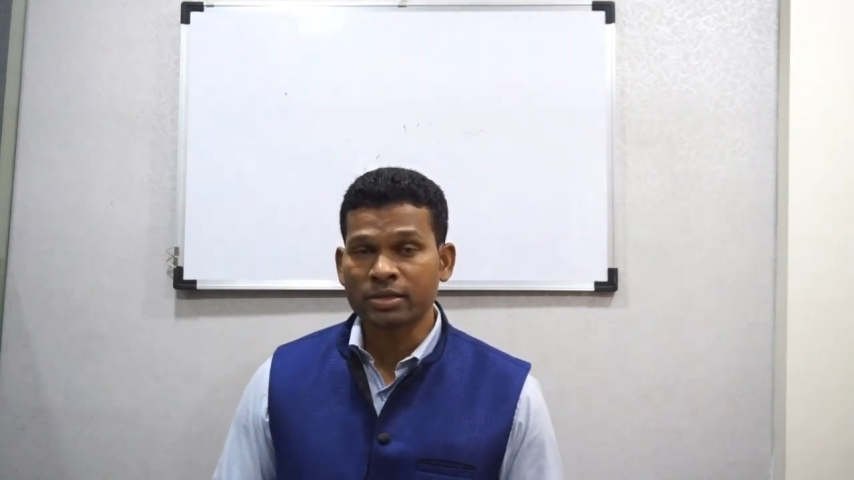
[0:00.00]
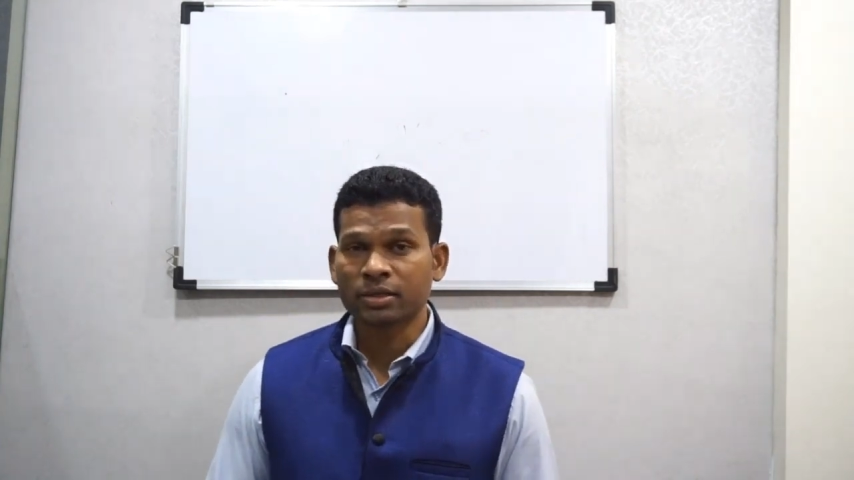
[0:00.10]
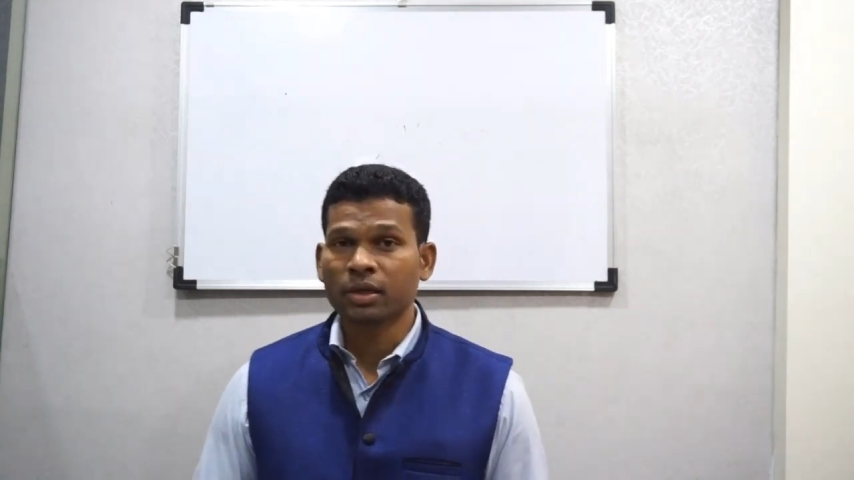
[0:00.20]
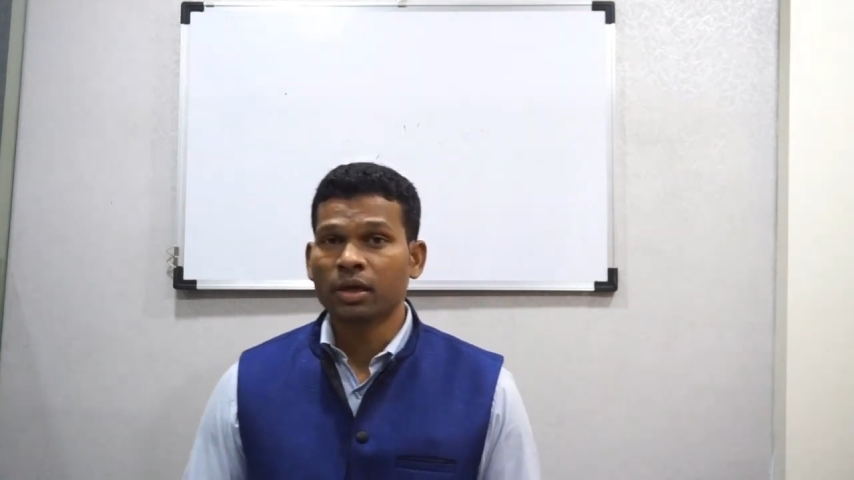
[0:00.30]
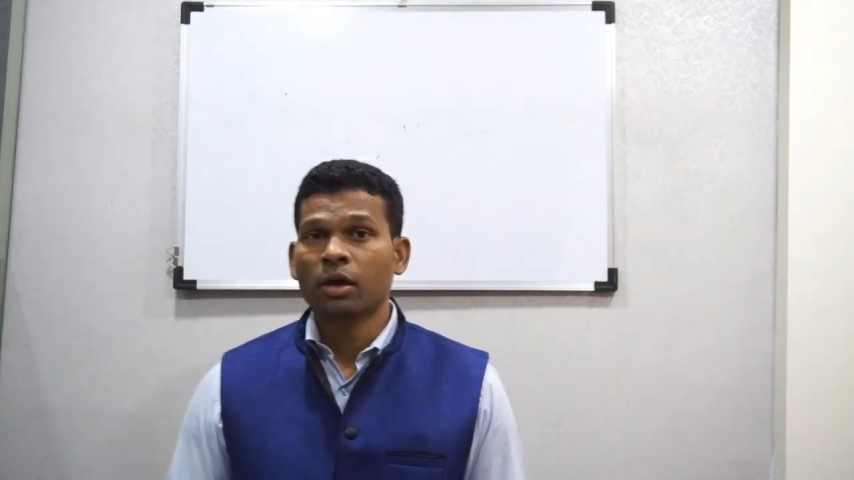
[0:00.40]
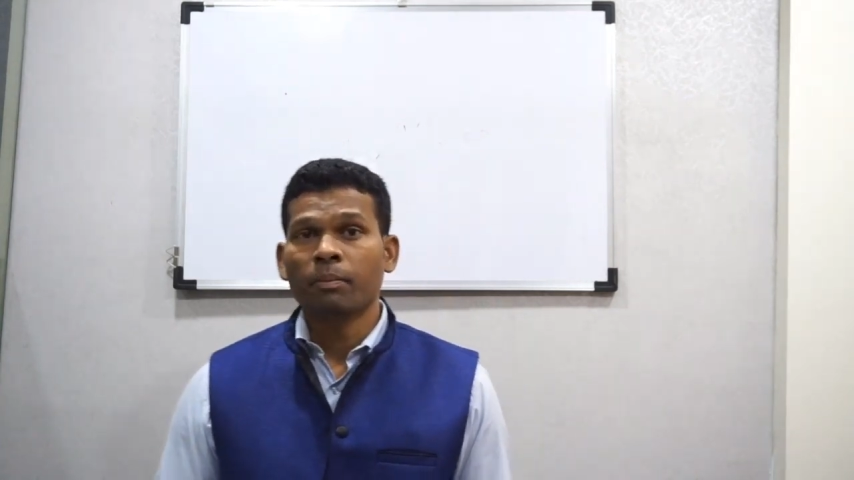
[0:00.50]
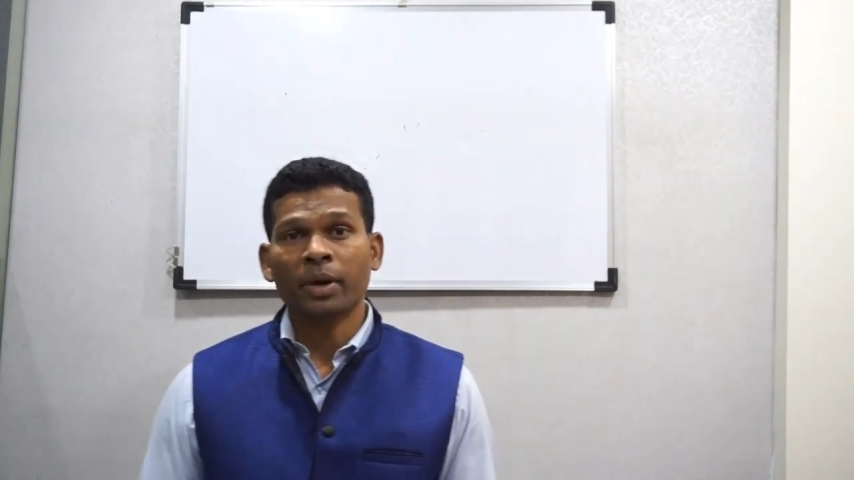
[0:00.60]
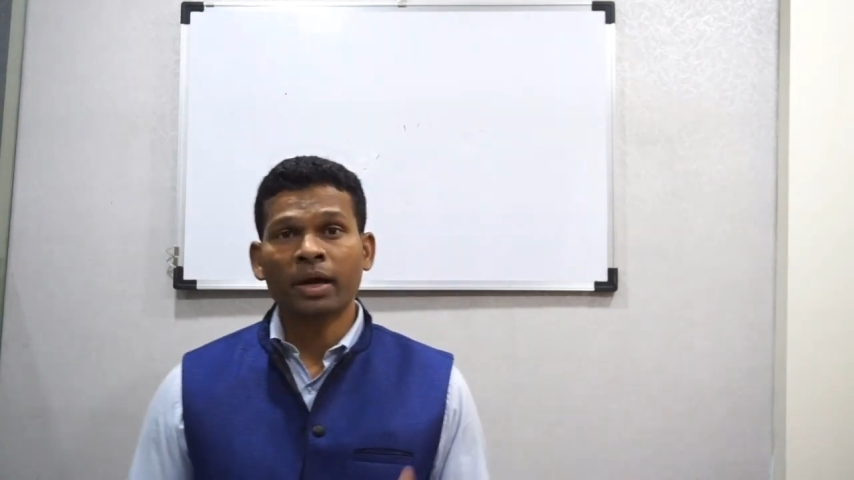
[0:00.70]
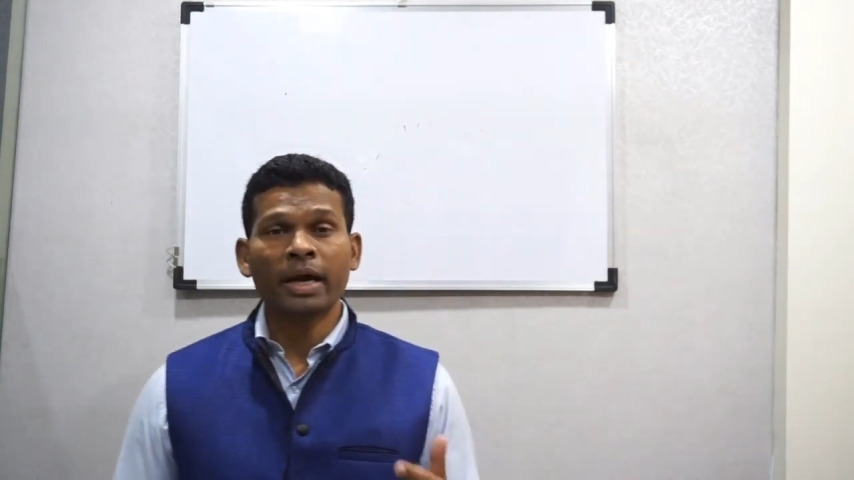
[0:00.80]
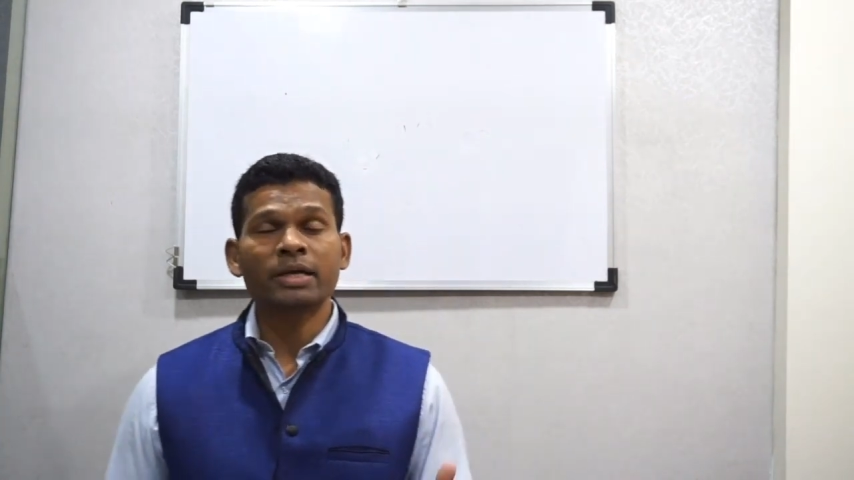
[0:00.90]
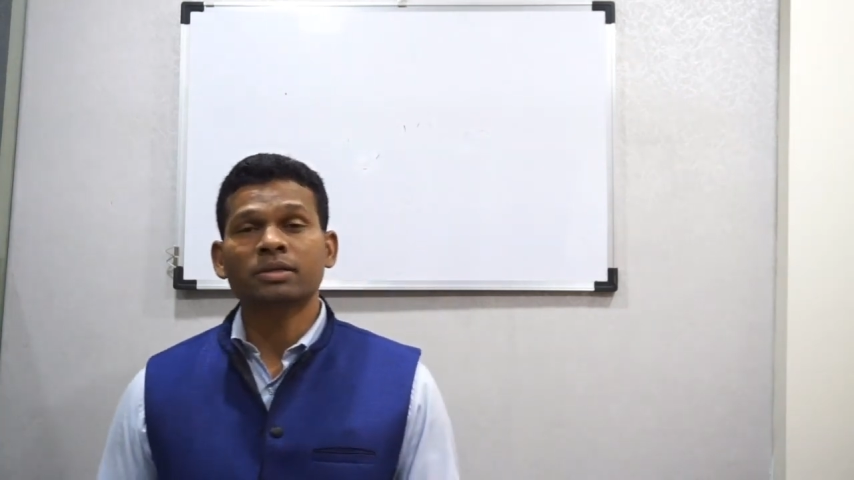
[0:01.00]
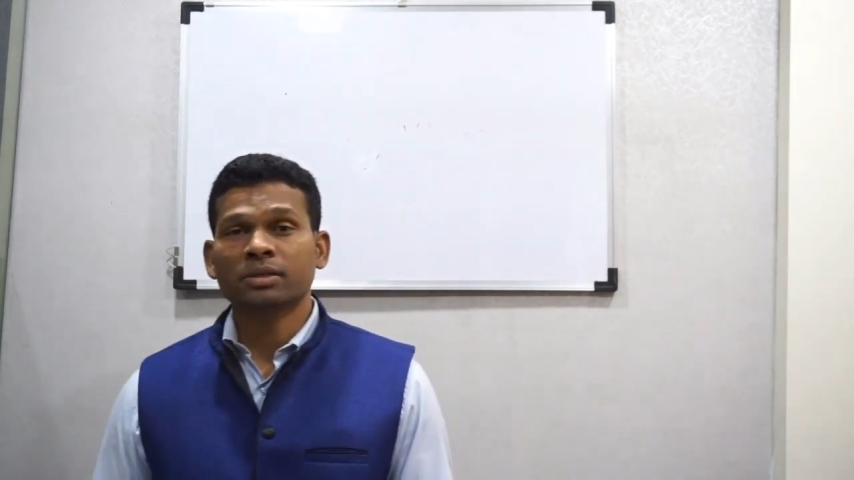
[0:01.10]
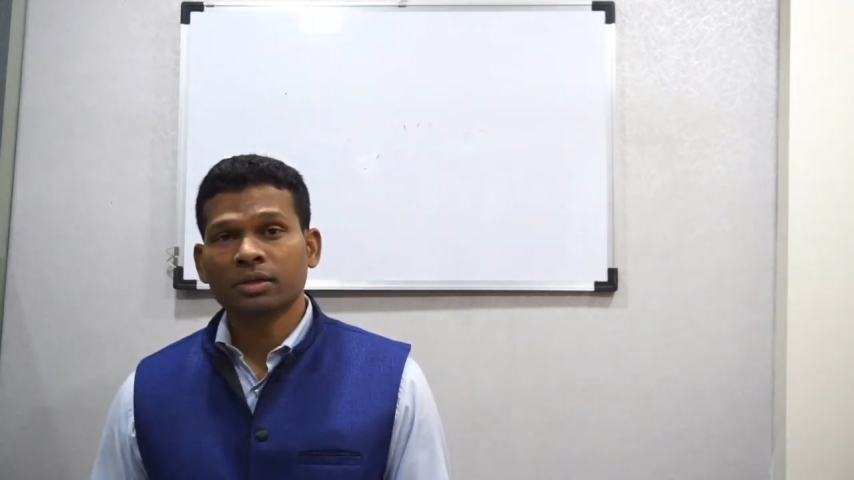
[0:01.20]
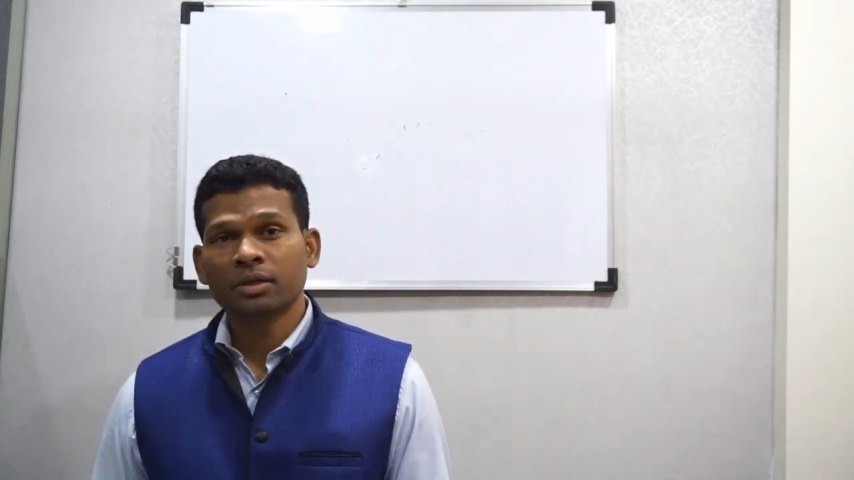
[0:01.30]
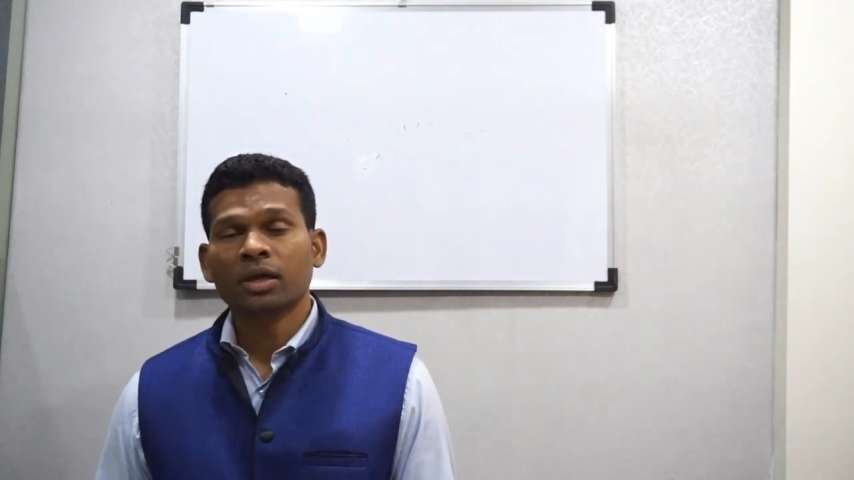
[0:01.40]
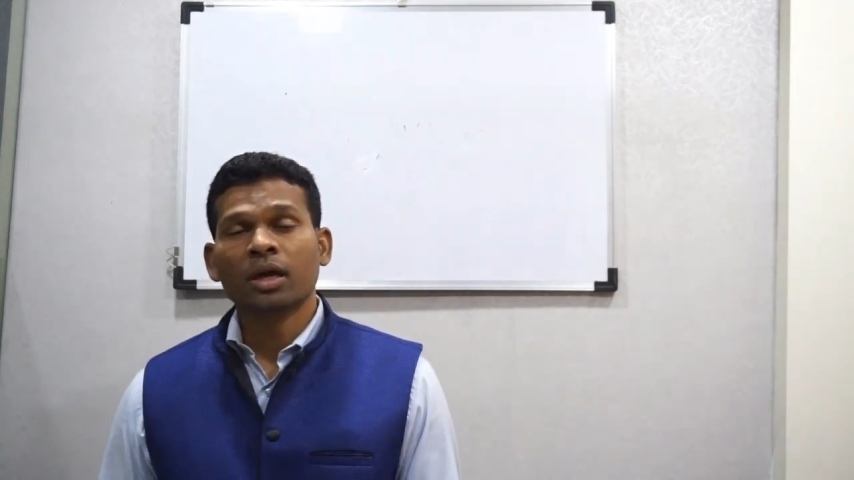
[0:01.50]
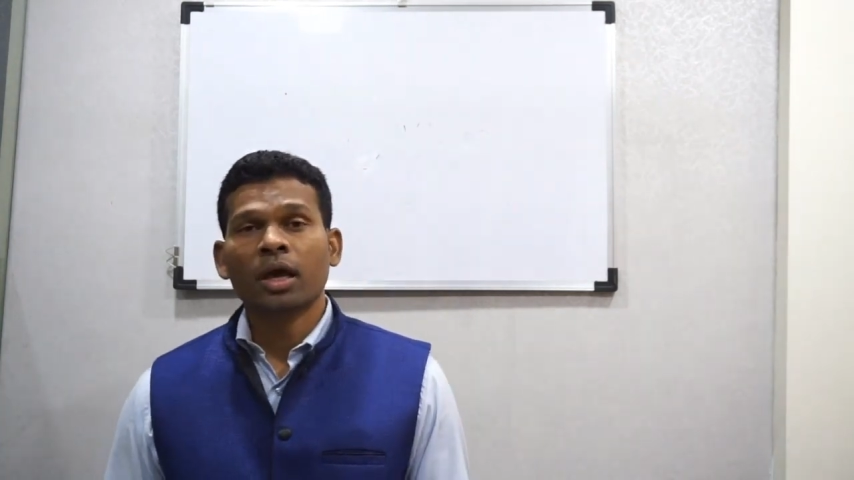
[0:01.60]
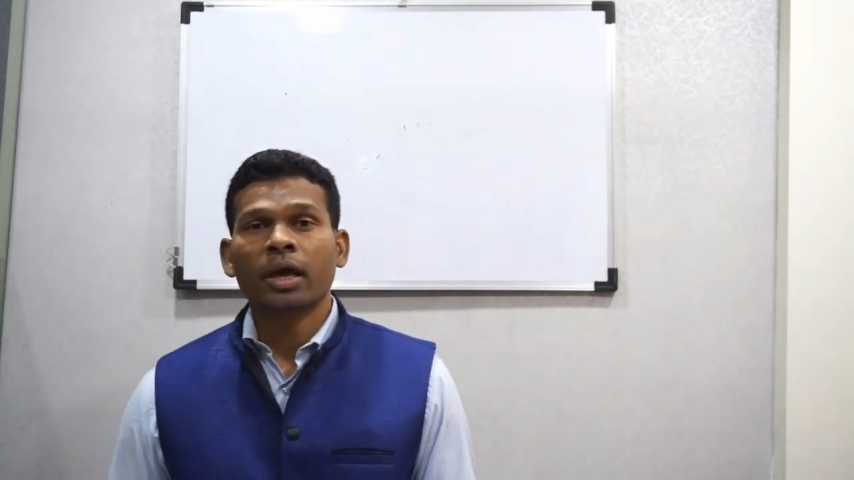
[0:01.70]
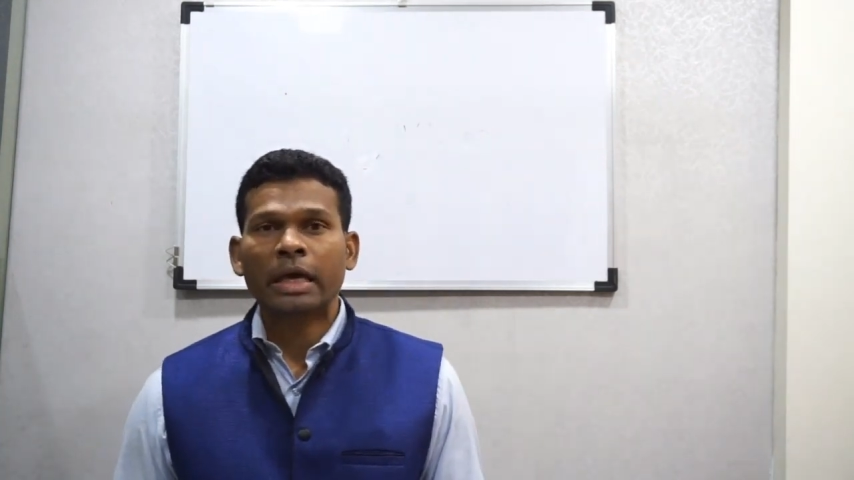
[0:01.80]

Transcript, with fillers: arise but guys